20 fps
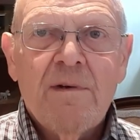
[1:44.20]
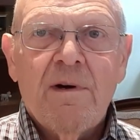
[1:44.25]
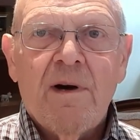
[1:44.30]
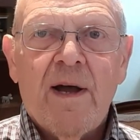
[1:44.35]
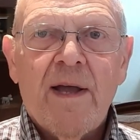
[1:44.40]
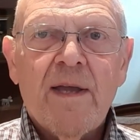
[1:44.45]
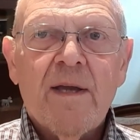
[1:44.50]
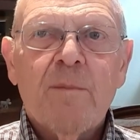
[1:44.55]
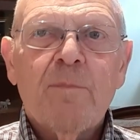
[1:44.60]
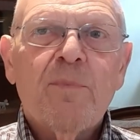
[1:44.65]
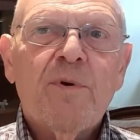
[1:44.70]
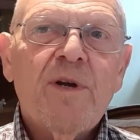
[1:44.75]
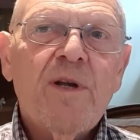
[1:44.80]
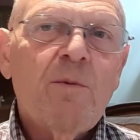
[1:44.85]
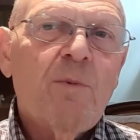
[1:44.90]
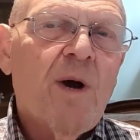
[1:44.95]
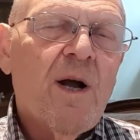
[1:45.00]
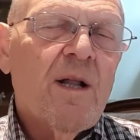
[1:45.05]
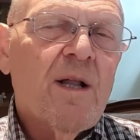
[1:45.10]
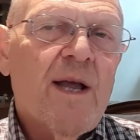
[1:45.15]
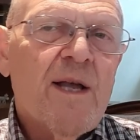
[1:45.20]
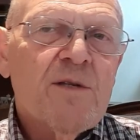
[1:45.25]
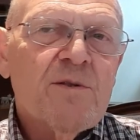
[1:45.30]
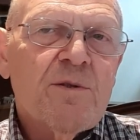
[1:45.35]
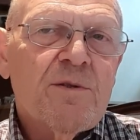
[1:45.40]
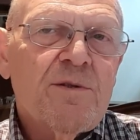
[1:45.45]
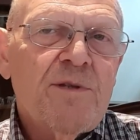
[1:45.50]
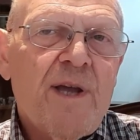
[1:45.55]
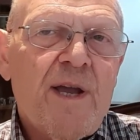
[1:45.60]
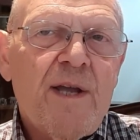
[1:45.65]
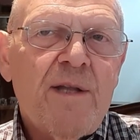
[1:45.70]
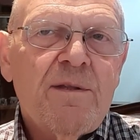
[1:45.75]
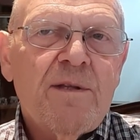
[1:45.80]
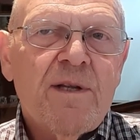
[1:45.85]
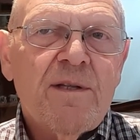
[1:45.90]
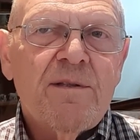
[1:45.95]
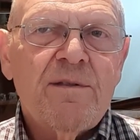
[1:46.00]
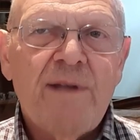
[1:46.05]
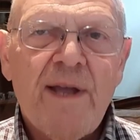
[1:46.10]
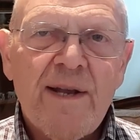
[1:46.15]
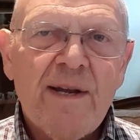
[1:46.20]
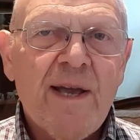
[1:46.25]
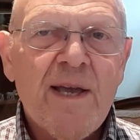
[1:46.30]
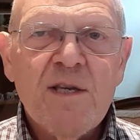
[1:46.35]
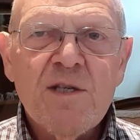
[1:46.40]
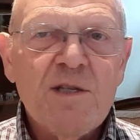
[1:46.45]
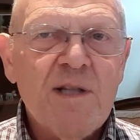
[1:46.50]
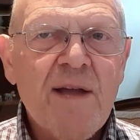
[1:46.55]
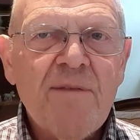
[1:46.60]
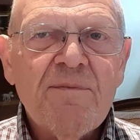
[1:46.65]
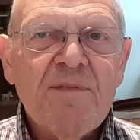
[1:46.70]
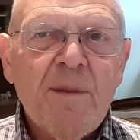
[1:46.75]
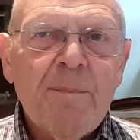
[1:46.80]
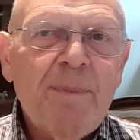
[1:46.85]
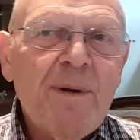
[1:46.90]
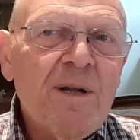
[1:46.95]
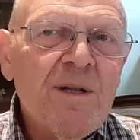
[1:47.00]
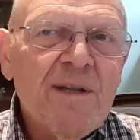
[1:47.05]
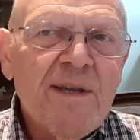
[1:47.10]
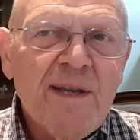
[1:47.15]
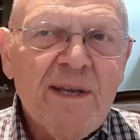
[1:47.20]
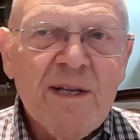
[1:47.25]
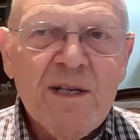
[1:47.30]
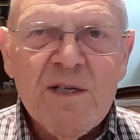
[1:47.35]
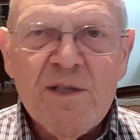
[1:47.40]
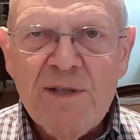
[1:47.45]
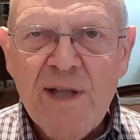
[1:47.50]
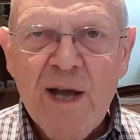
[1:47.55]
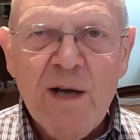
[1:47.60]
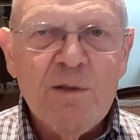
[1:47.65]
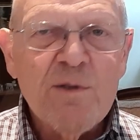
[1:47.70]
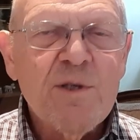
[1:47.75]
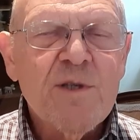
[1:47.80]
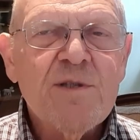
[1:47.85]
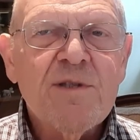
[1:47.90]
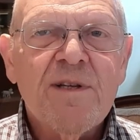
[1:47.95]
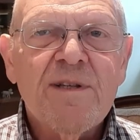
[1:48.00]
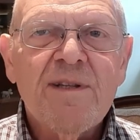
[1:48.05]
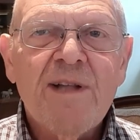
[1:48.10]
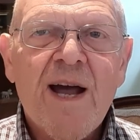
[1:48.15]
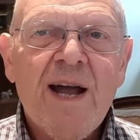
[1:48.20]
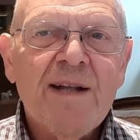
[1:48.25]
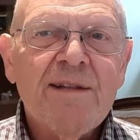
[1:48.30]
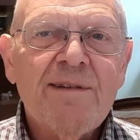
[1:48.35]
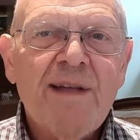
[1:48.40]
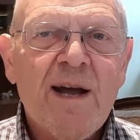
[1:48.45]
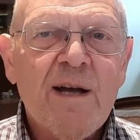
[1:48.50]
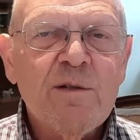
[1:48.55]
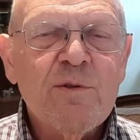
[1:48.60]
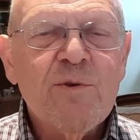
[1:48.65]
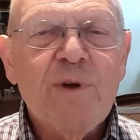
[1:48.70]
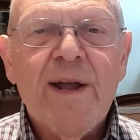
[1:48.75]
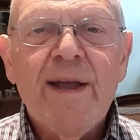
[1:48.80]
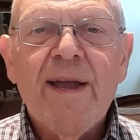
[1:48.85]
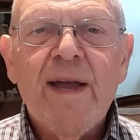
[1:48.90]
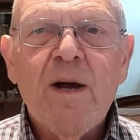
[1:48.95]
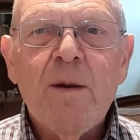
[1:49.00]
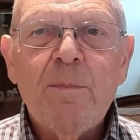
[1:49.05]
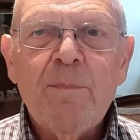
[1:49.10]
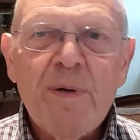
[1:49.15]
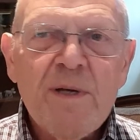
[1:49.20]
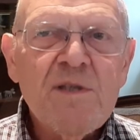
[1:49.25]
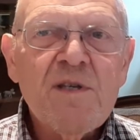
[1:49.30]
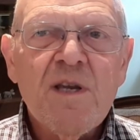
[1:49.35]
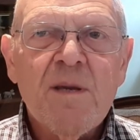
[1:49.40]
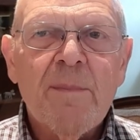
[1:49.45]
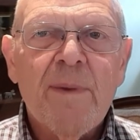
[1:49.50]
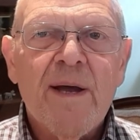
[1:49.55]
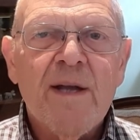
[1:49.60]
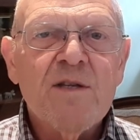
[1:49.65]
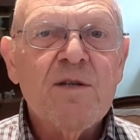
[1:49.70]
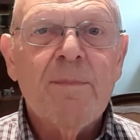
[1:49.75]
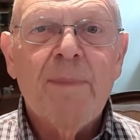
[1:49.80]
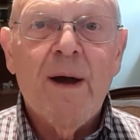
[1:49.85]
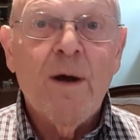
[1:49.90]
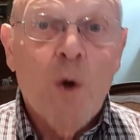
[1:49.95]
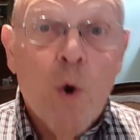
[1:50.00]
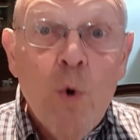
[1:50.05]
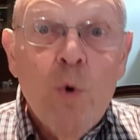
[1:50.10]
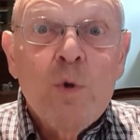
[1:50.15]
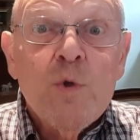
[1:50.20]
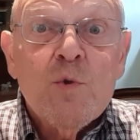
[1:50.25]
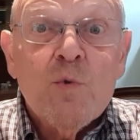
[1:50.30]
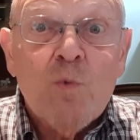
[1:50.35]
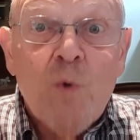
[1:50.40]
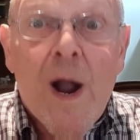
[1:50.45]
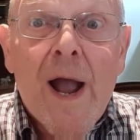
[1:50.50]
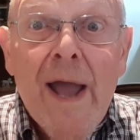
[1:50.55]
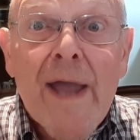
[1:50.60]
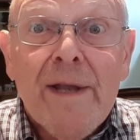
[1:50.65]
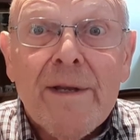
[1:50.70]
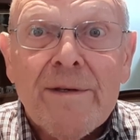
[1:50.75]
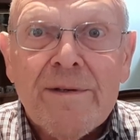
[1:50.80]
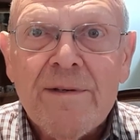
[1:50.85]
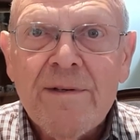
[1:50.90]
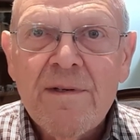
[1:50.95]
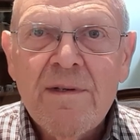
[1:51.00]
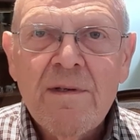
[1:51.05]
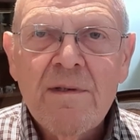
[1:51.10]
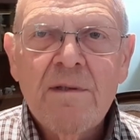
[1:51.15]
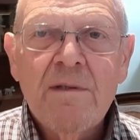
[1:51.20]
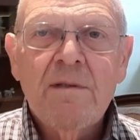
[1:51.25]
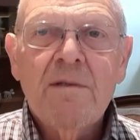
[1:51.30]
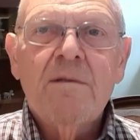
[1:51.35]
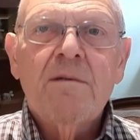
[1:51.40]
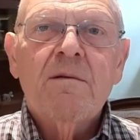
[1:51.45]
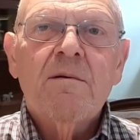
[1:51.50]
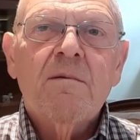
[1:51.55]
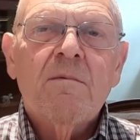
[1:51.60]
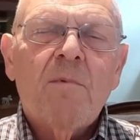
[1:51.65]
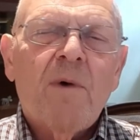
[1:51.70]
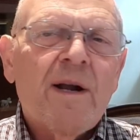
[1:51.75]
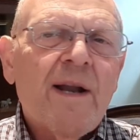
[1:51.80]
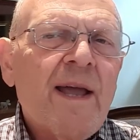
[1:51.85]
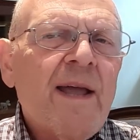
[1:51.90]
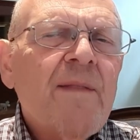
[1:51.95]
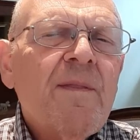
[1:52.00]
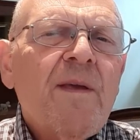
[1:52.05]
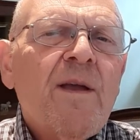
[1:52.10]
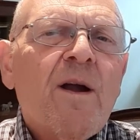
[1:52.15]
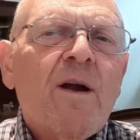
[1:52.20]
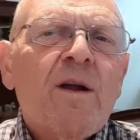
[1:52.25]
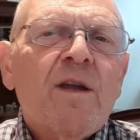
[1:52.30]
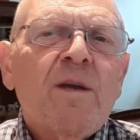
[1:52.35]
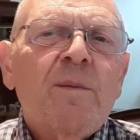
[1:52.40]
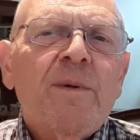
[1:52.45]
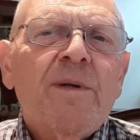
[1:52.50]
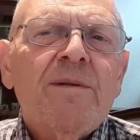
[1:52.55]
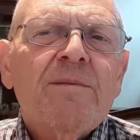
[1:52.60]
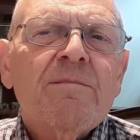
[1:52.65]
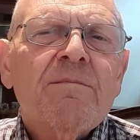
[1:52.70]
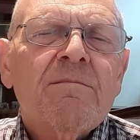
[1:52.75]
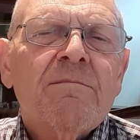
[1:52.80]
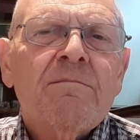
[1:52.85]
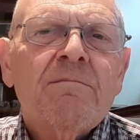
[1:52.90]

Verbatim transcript: I can pretty well ascertain that data has left the building and is now just a knockdown, drag-out pissing match about who's right. Want to end the argument?